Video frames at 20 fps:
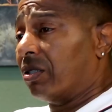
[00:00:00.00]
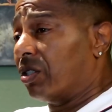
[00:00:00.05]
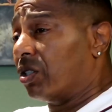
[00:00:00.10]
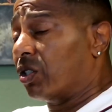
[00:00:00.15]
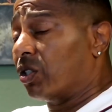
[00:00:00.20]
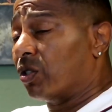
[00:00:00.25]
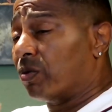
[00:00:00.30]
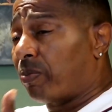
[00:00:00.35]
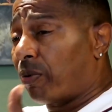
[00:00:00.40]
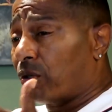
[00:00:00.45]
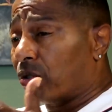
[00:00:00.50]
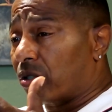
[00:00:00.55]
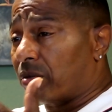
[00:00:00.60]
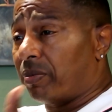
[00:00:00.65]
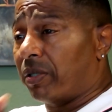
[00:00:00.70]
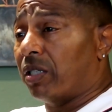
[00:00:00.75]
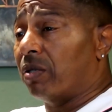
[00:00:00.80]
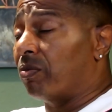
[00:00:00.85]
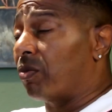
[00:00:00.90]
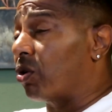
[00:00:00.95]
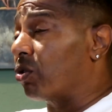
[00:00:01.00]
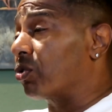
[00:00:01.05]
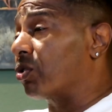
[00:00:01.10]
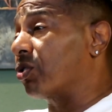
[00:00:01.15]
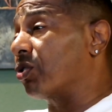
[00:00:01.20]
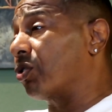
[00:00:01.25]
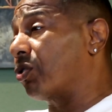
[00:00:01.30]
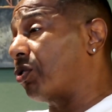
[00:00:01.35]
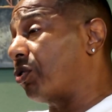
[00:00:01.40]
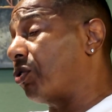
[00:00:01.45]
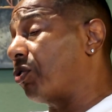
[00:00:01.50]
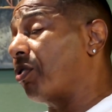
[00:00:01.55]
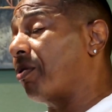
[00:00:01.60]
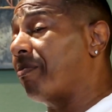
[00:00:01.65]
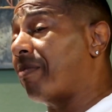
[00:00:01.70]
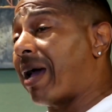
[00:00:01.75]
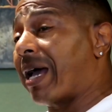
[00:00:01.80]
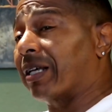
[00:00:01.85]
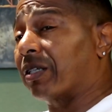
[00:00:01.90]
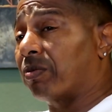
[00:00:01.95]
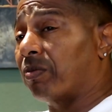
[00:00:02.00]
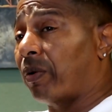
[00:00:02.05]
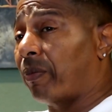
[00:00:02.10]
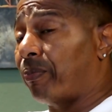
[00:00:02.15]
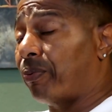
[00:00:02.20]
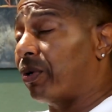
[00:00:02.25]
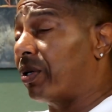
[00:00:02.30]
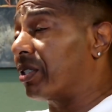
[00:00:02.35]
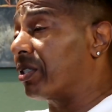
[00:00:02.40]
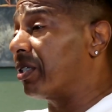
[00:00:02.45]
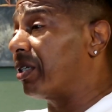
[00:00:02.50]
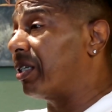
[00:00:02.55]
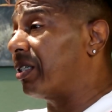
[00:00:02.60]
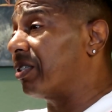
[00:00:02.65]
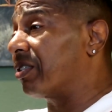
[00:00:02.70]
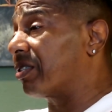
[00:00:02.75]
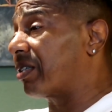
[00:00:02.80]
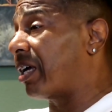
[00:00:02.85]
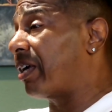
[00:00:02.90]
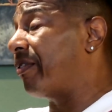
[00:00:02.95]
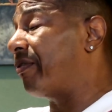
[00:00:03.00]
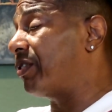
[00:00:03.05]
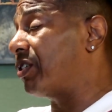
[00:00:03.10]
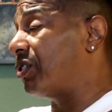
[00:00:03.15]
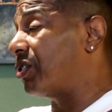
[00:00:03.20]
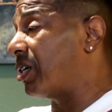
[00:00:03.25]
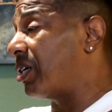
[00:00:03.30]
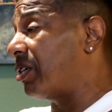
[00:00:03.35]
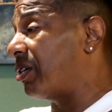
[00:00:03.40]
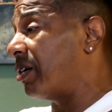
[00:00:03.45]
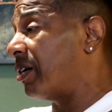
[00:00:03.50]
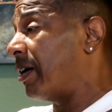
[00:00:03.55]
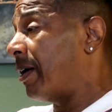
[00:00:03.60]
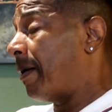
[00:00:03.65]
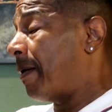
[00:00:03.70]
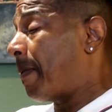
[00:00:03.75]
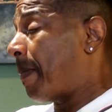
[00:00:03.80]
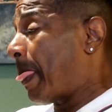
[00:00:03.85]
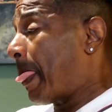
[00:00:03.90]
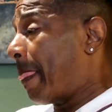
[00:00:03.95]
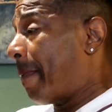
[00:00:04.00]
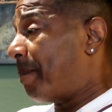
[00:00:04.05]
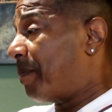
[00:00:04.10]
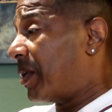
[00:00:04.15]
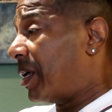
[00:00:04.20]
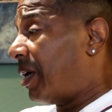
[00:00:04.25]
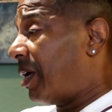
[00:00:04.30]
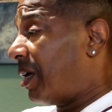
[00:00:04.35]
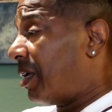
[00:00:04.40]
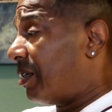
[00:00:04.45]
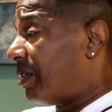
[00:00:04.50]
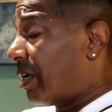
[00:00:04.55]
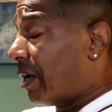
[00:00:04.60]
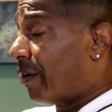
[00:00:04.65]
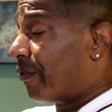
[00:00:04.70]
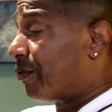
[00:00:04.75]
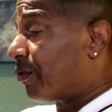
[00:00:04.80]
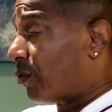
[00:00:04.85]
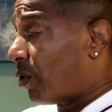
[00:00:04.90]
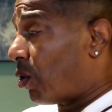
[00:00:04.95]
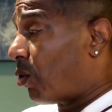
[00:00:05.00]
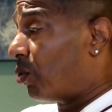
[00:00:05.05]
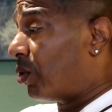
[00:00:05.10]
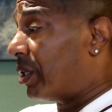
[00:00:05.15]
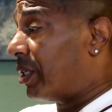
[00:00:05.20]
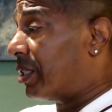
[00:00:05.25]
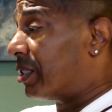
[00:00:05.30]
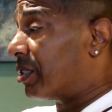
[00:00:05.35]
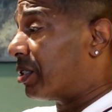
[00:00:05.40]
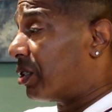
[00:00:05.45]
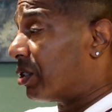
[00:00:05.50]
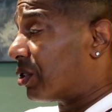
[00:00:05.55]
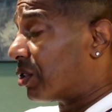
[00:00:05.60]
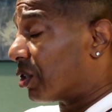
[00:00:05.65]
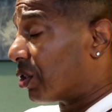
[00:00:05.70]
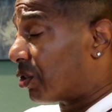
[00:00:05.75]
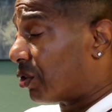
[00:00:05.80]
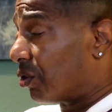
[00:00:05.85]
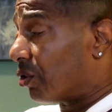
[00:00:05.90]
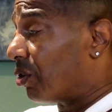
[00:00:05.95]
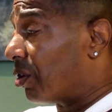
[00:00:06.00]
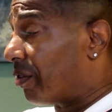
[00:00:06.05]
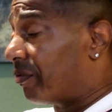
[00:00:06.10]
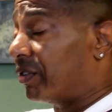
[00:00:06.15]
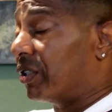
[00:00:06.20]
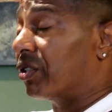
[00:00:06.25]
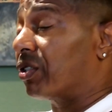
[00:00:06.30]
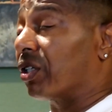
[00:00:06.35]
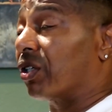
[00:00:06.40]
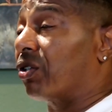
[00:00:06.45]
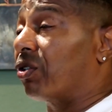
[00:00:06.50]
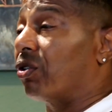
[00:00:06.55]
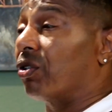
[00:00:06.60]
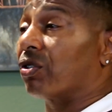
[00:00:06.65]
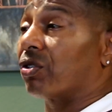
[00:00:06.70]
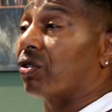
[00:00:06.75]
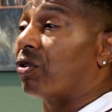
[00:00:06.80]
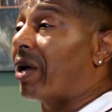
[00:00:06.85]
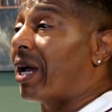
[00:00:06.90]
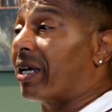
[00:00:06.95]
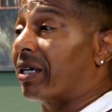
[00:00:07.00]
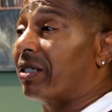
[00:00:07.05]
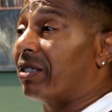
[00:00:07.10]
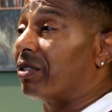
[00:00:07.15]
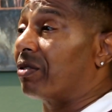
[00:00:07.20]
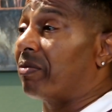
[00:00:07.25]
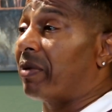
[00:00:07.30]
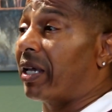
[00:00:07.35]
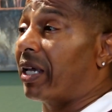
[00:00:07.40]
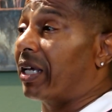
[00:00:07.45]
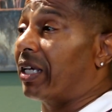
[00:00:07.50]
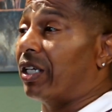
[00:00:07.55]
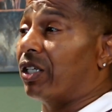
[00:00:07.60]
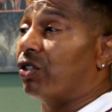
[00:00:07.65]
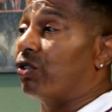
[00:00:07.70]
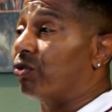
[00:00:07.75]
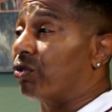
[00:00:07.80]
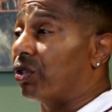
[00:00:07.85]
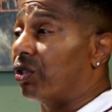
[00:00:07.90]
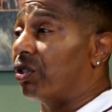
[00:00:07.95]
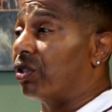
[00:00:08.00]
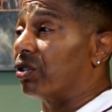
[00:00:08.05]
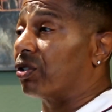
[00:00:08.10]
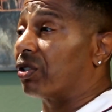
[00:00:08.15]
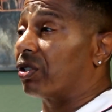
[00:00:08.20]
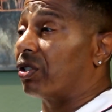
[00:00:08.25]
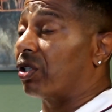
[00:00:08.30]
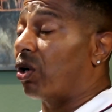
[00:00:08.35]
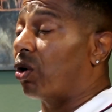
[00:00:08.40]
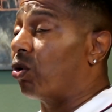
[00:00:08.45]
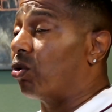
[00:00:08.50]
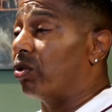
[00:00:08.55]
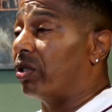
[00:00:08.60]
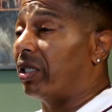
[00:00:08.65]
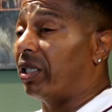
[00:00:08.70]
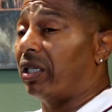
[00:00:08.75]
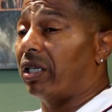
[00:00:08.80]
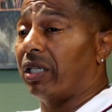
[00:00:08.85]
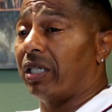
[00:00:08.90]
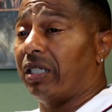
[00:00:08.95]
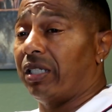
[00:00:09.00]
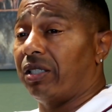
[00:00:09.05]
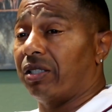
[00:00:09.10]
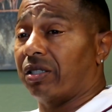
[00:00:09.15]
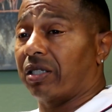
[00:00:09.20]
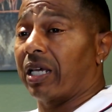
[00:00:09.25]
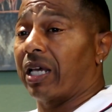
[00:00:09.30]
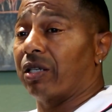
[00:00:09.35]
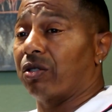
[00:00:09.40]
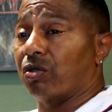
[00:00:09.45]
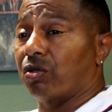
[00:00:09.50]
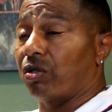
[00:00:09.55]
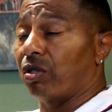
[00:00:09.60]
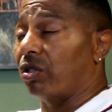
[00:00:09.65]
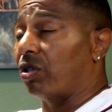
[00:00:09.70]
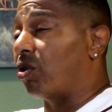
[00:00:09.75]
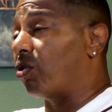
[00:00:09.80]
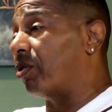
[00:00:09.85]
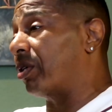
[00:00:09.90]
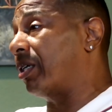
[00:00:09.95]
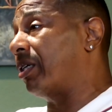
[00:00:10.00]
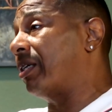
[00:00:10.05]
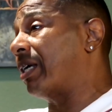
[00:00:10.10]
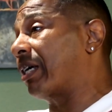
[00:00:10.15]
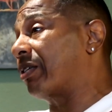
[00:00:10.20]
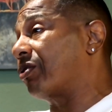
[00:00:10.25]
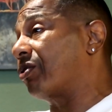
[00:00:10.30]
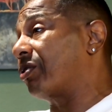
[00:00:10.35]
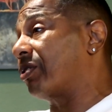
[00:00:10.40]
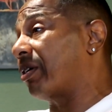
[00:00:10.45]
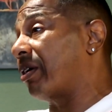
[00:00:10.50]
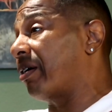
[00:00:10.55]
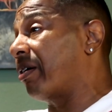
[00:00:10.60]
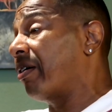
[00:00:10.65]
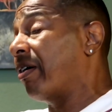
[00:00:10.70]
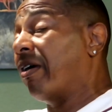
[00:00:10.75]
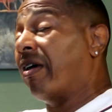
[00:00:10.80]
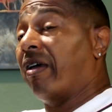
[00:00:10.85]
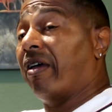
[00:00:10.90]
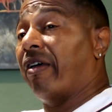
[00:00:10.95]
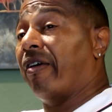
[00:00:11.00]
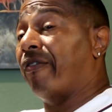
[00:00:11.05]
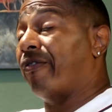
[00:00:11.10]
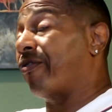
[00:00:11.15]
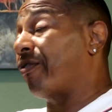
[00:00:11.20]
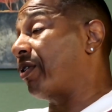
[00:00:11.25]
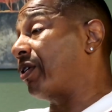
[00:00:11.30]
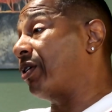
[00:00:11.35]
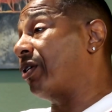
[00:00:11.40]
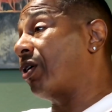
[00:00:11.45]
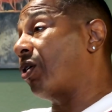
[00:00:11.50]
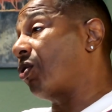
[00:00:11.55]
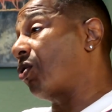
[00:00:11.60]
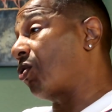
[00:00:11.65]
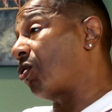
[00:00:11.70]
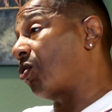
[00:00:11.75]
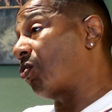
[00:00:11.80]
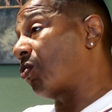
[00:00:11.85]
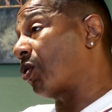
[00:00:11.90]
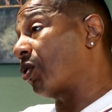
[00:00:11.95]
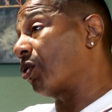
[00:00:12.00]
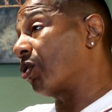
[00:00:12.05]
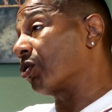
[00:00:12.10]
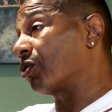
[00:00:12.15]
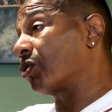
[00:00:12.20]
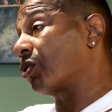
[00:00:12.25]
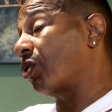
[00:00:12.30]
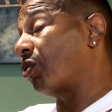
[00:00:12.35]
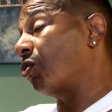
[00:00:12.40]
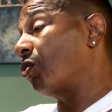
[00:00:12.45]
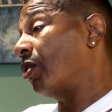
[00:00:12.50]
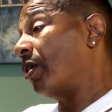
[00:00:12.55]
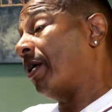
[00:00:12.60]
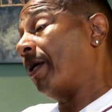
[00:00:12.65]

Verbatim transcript: this is supposed to be the most secure maximum prison in the state of Virginia. And death row is the secure of the secure. So how can this man get drugs to OD and he's scheduled to go in the lecture chair in front of the whole world? So